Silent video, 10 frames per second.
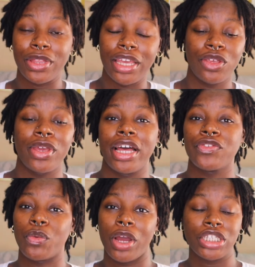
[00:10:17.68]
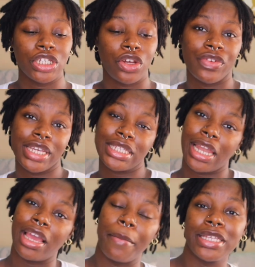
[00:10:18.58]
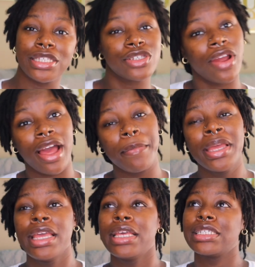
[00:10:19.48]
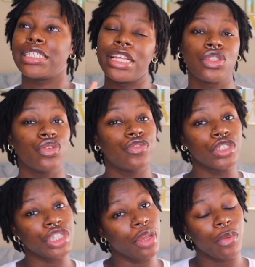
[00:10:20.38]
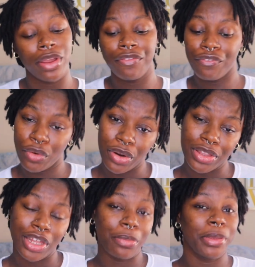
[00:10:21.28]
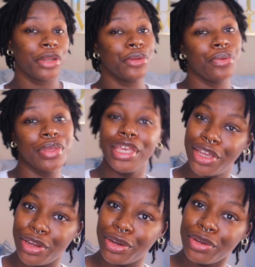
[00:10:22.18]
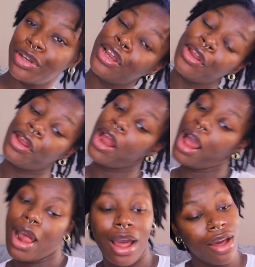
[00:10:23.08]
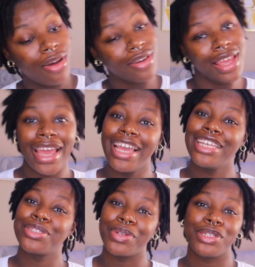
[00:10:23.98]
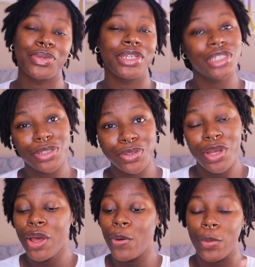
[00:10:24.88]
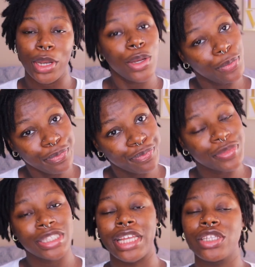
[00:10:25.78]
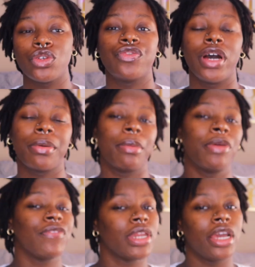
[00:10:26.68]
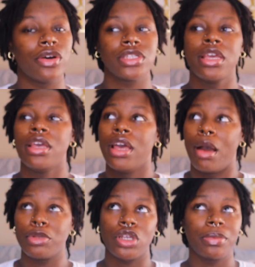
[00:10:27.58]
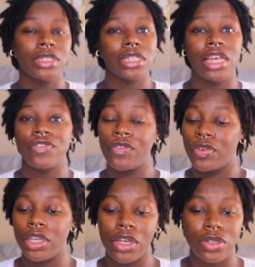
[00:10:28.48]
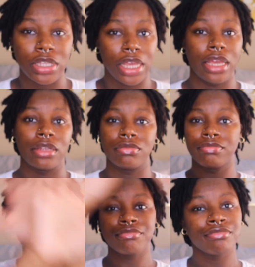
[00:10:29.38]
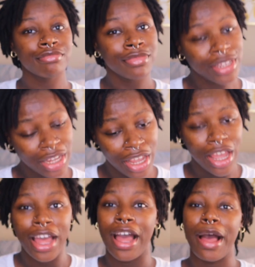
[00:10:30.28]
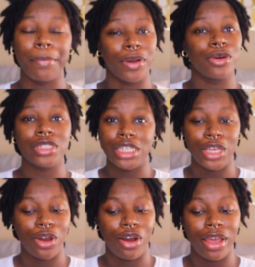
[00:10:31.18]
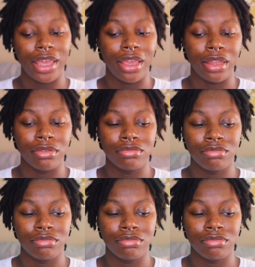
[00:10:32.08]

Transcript: thank you guys for watching. Don't forget to like, comment, and subscribe. Stay tuned for January 4th. It'll be a new year. Okay, 2022. What it do? Stay tuned for upcoming videos. I'm gonna drop these last few videos and I'm gonna see y'all in